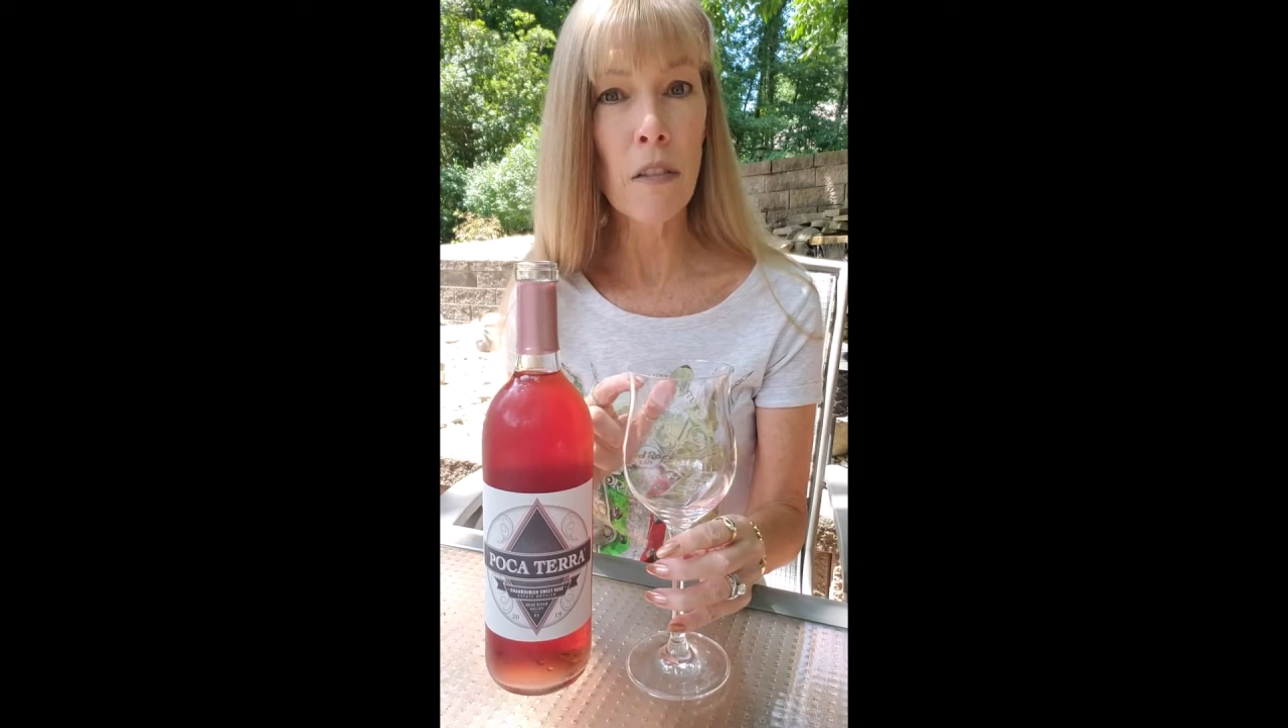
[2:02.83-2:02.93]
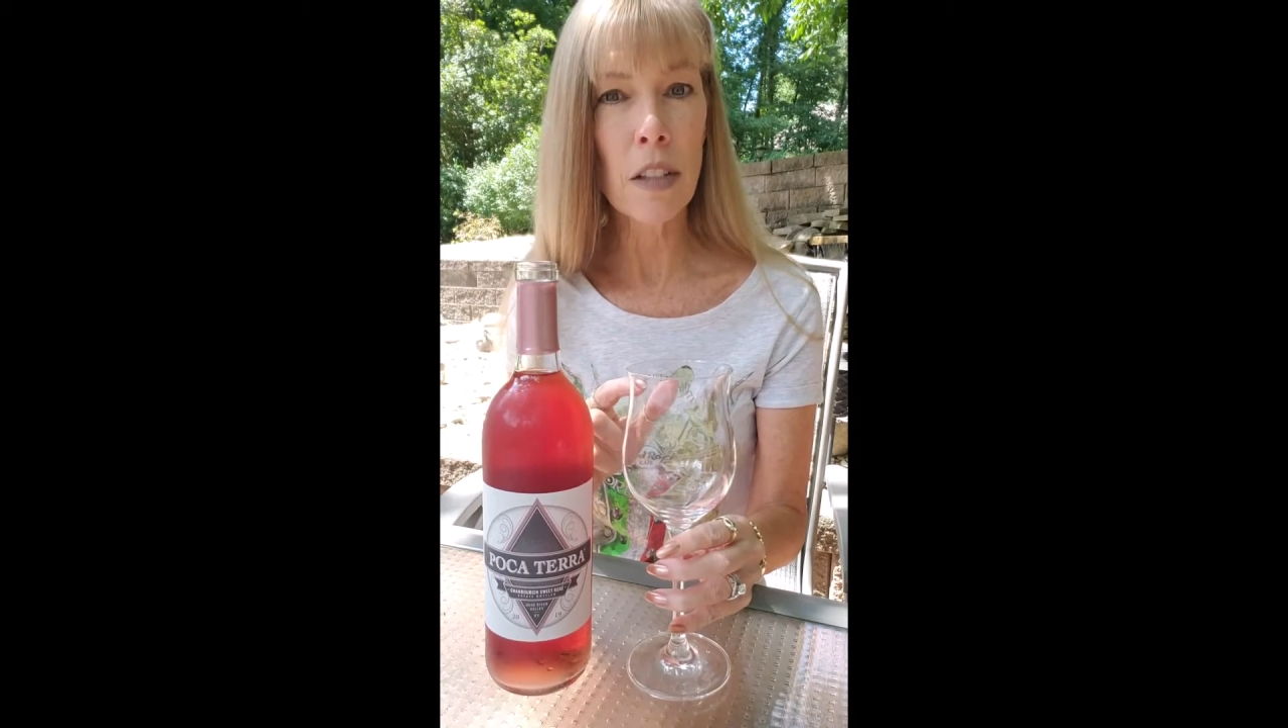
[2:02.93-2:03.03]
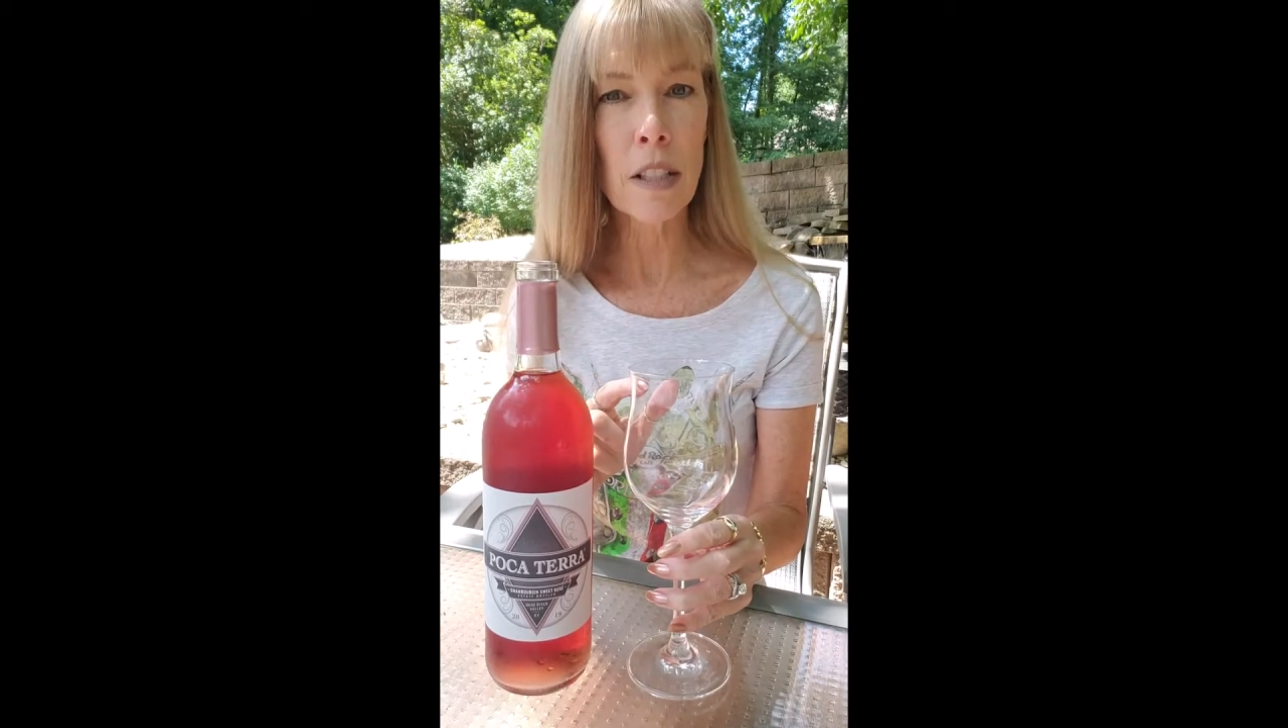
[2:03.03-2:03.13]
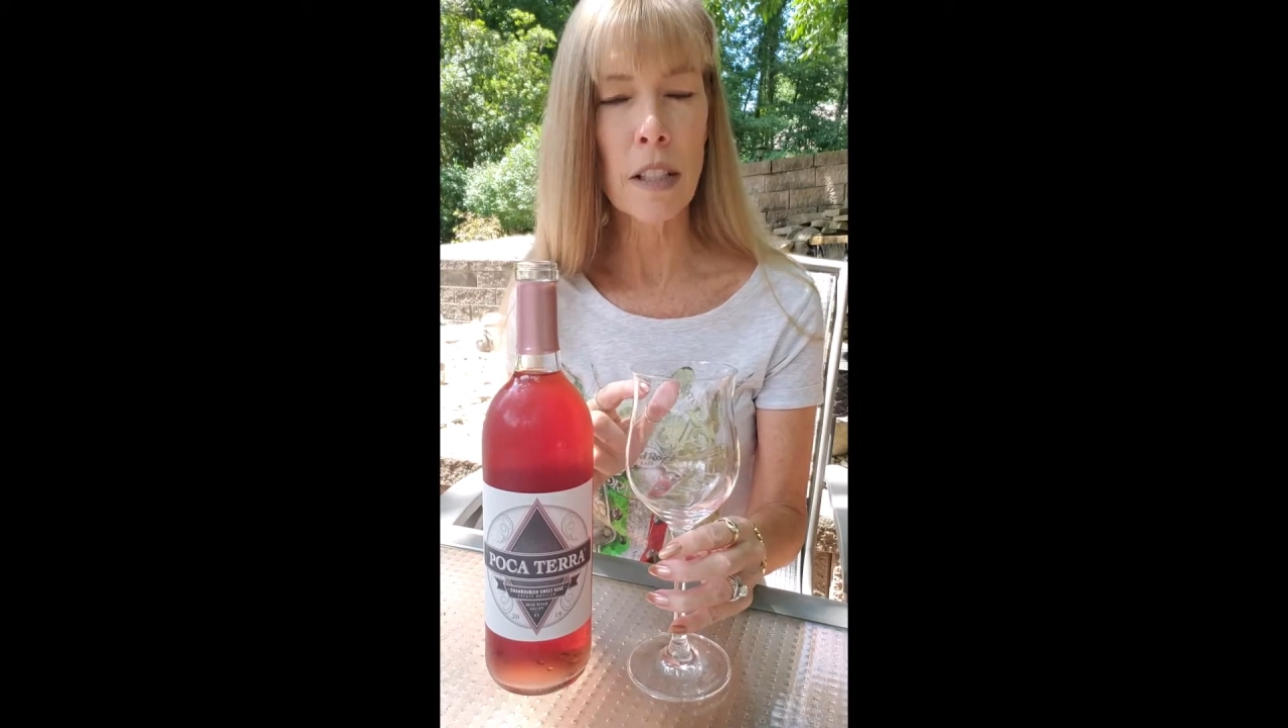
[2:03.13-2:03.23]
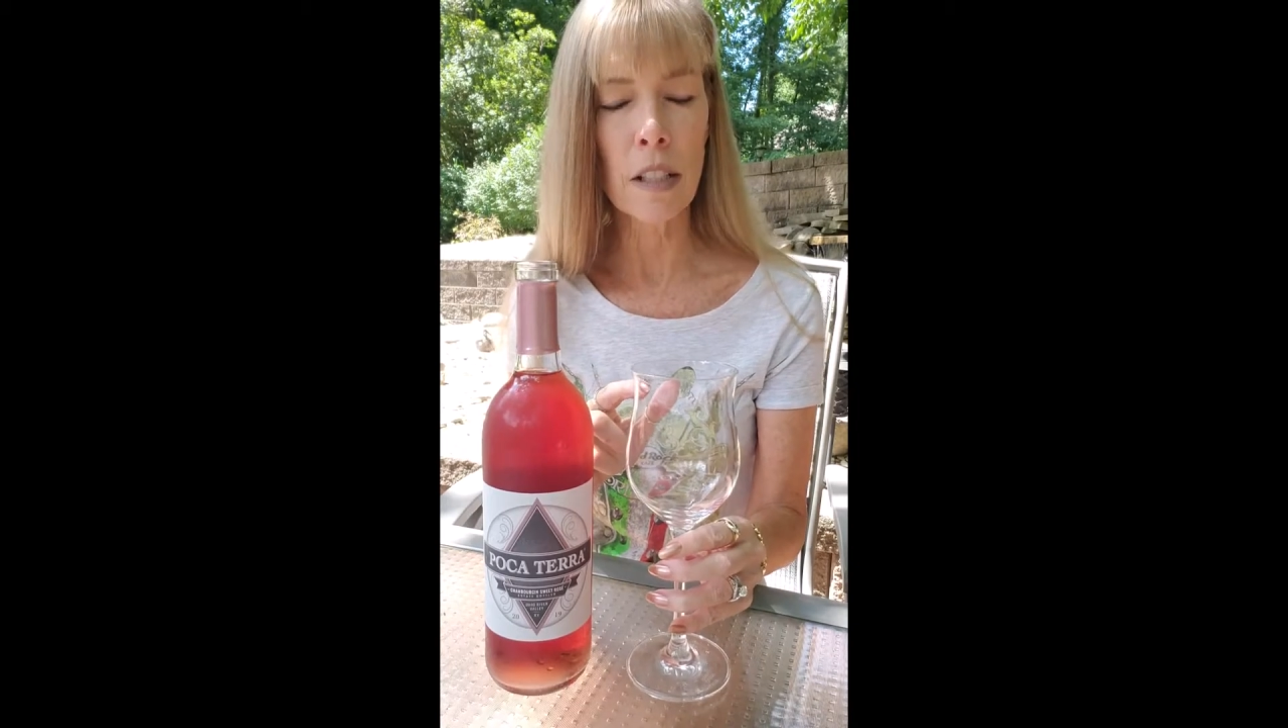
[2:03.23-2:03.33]

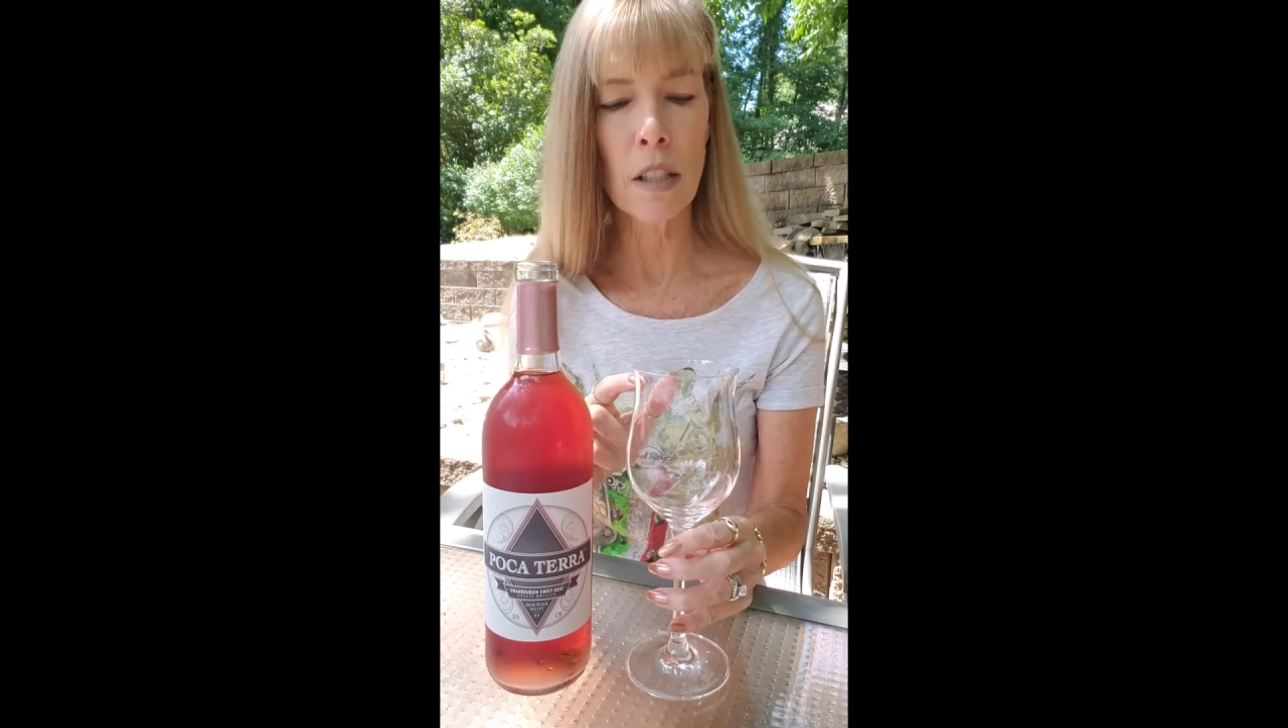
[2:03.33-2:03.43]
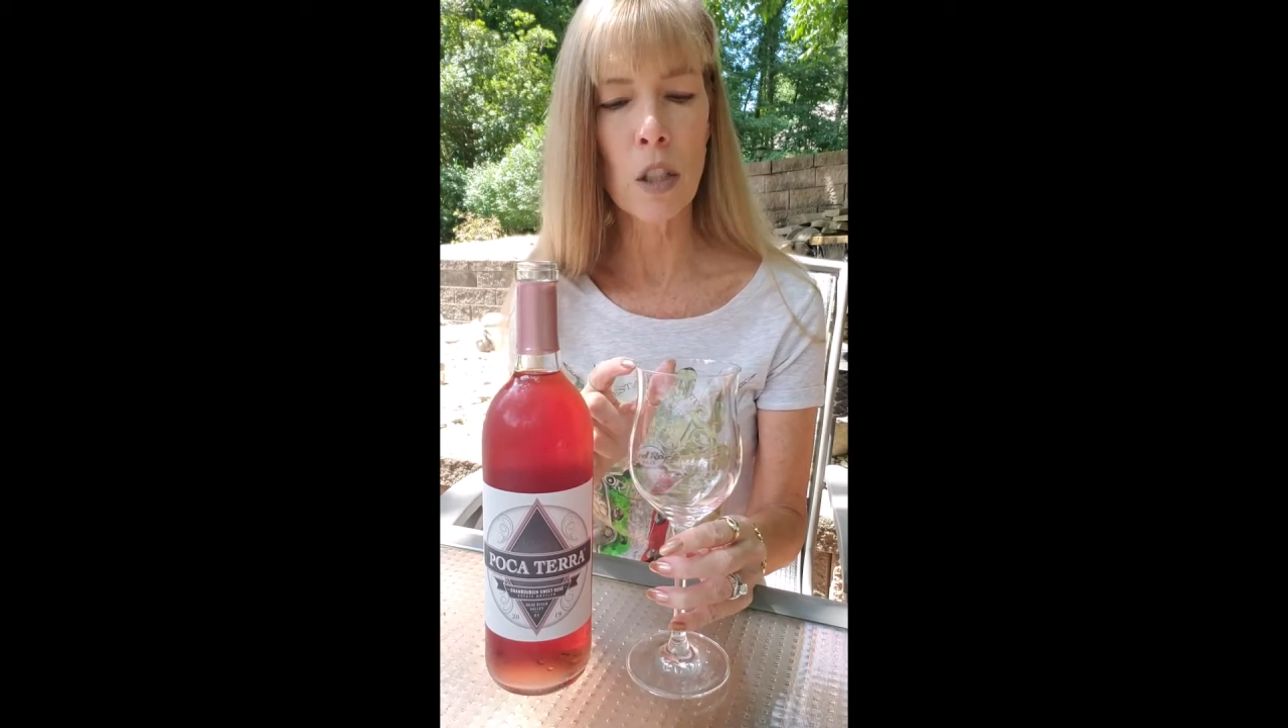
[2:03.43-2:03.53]
this is